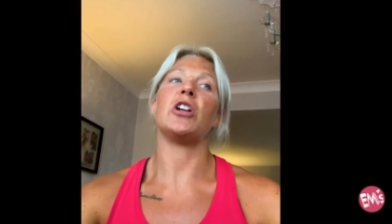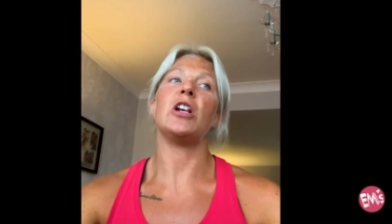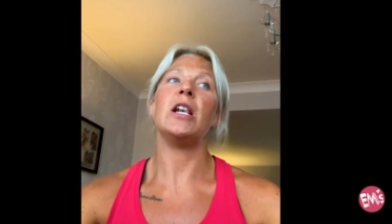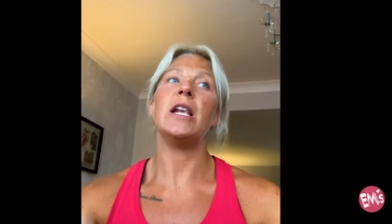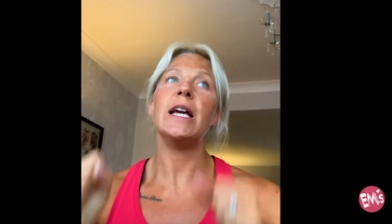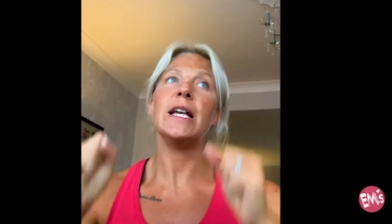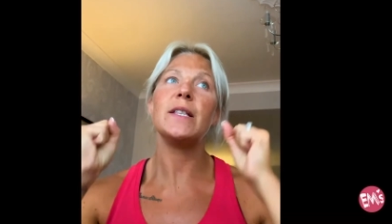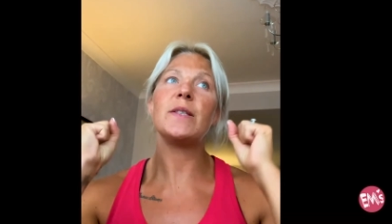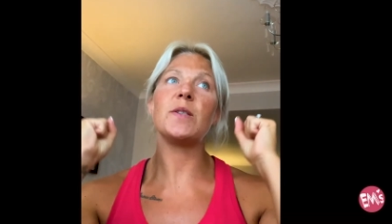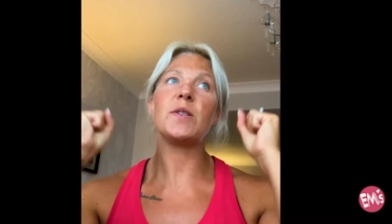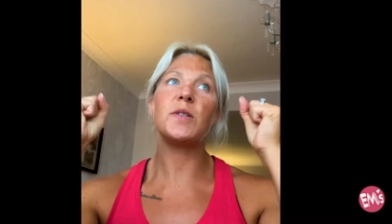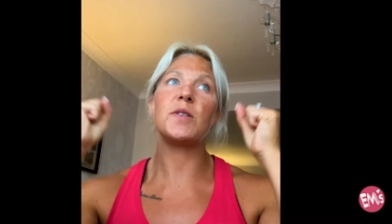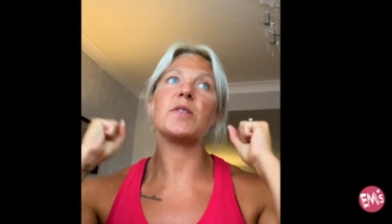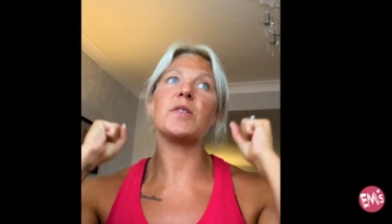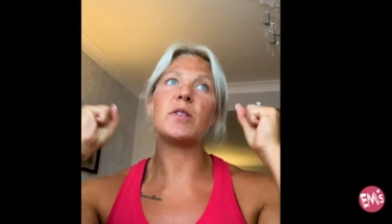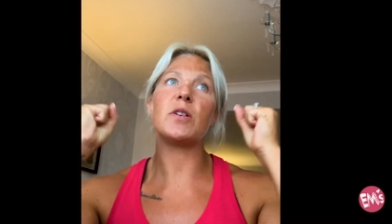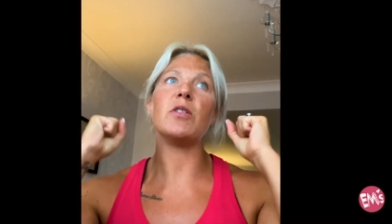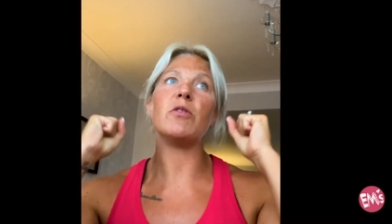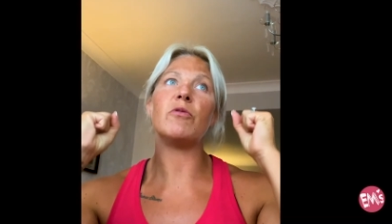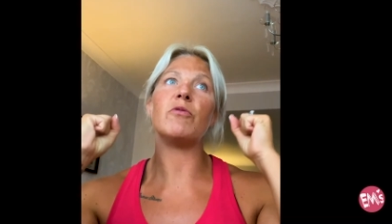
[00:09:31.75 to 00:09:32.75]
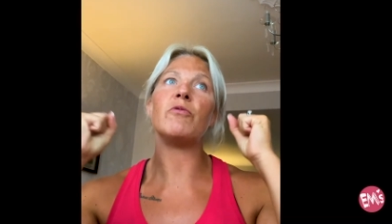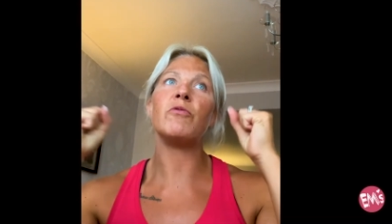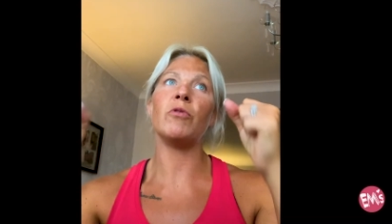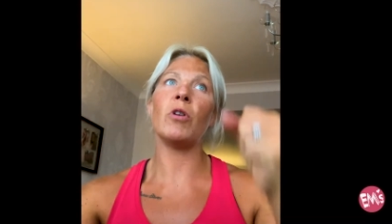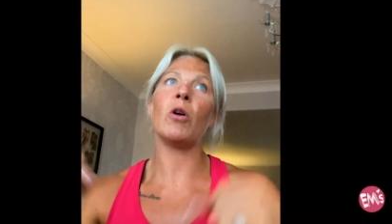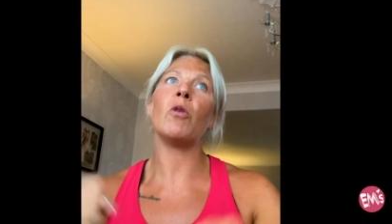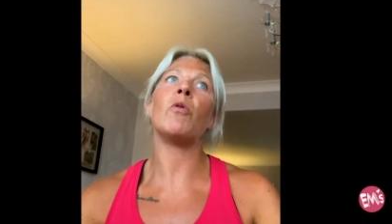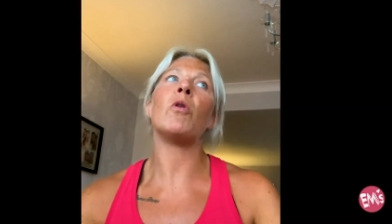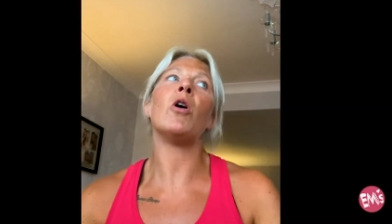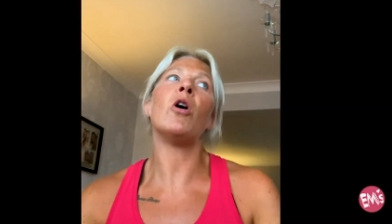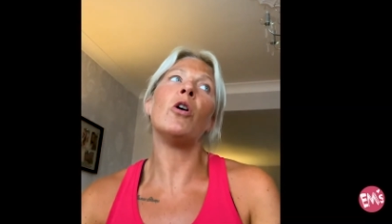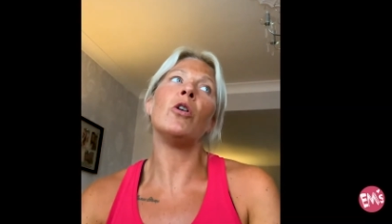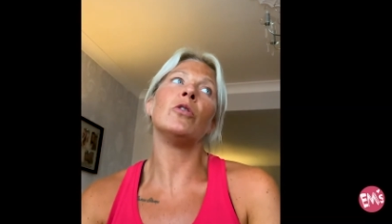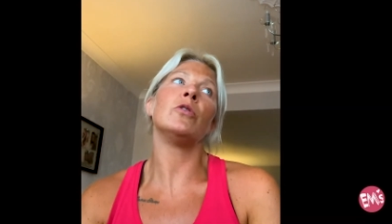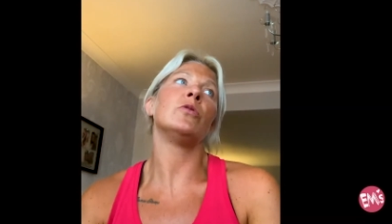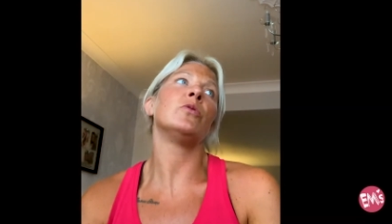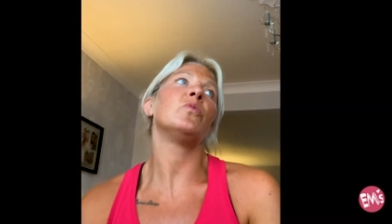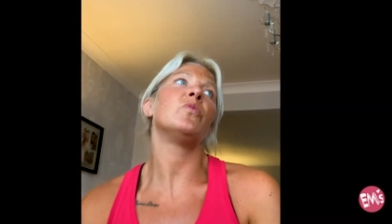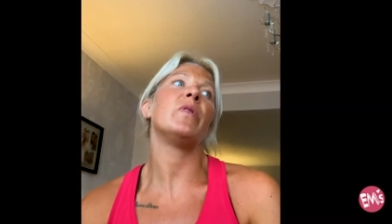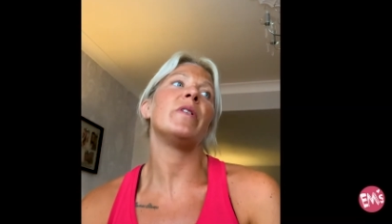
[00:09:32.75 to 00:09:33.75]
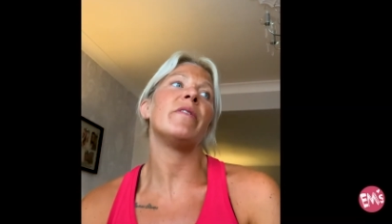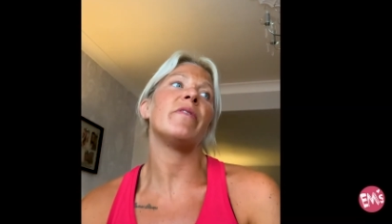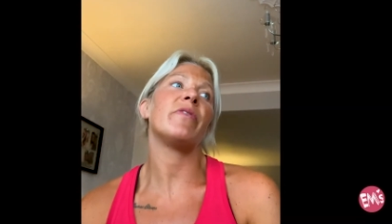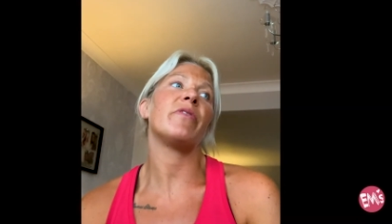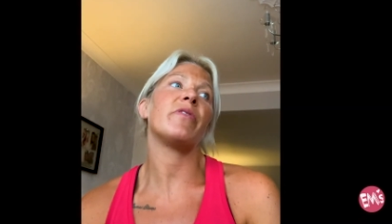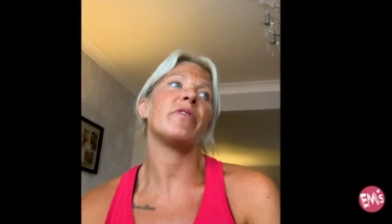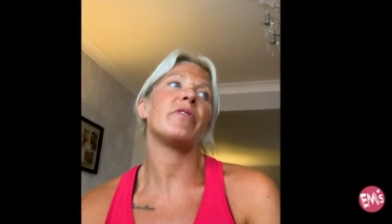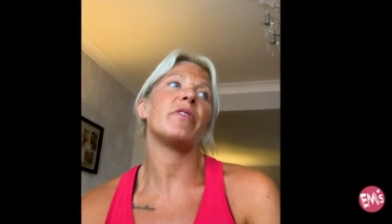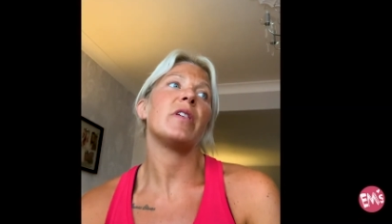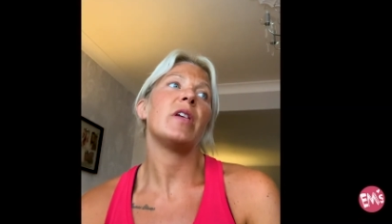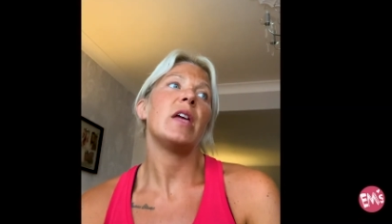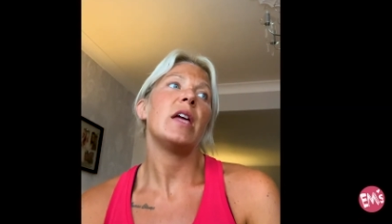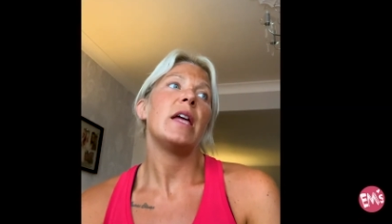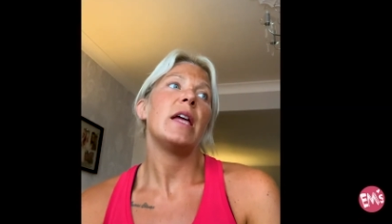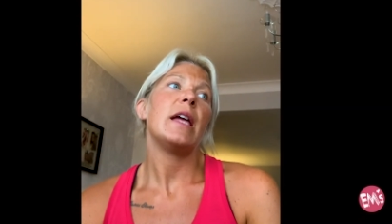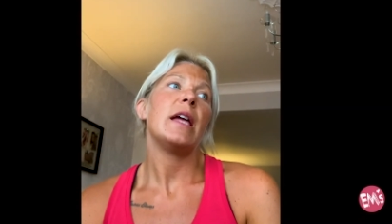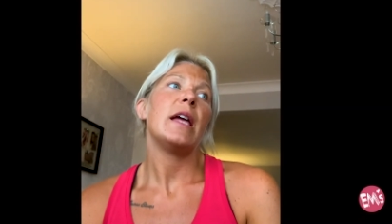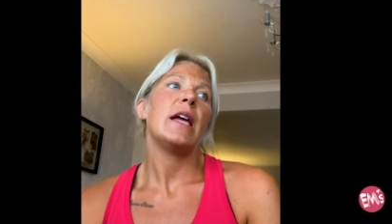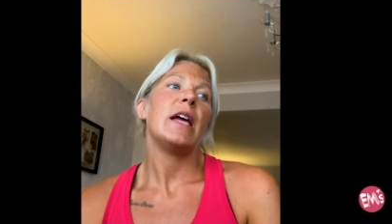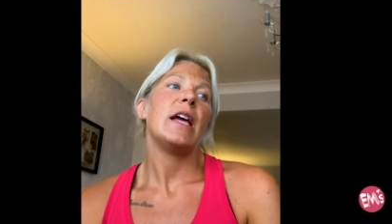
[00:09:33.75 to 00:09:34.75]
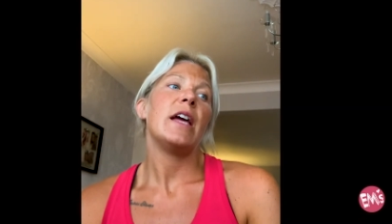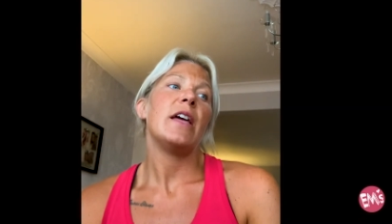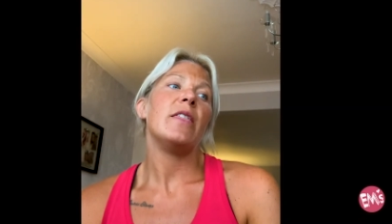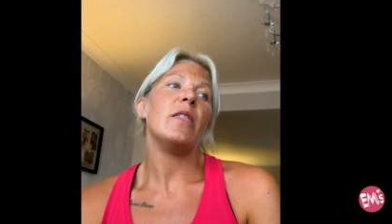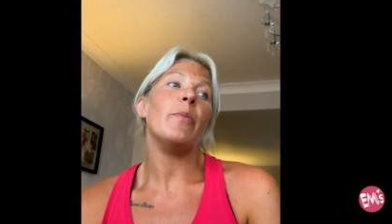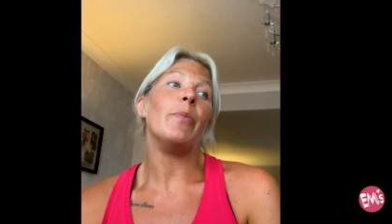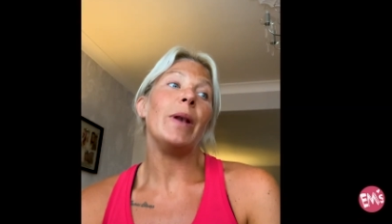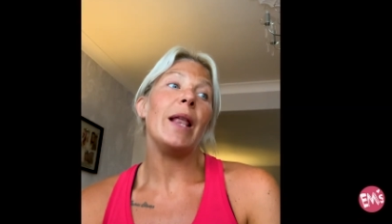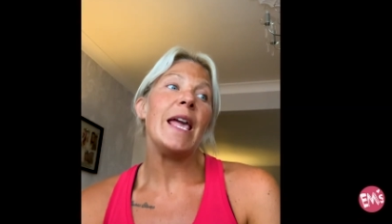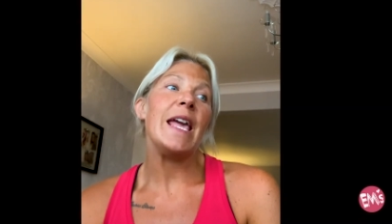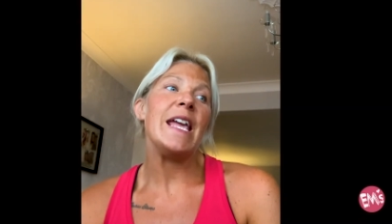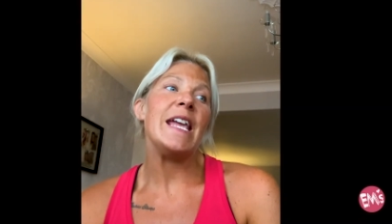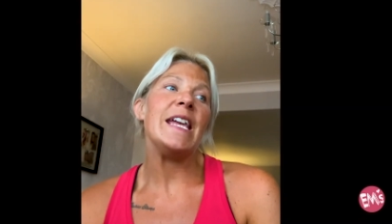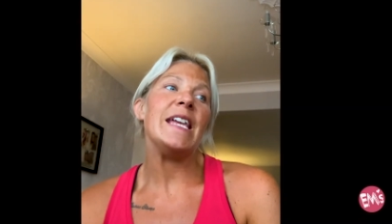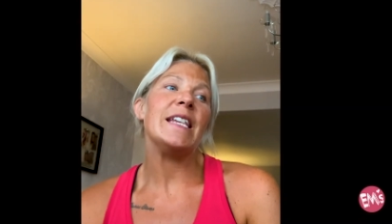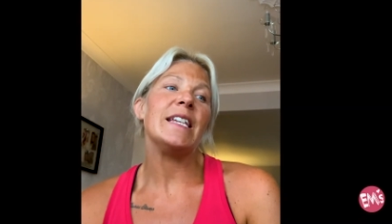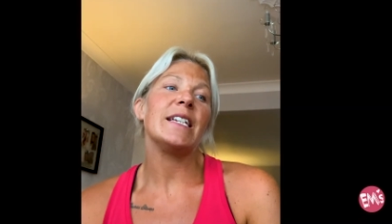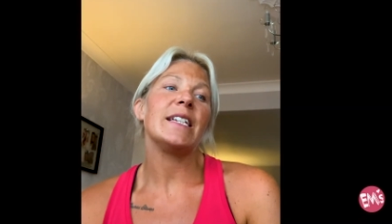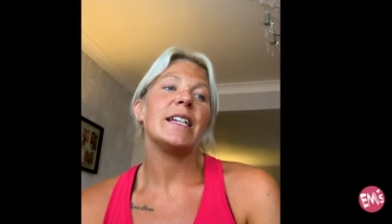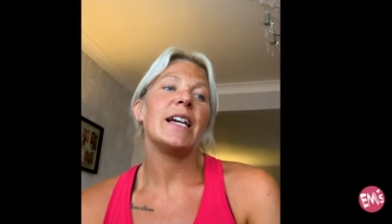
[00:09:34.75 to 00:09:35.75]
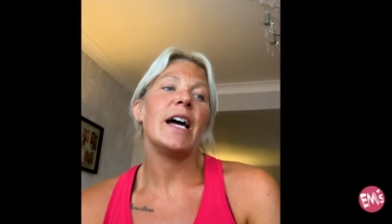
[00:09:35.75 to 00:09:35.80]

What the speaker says: Let's roll on with the bleed.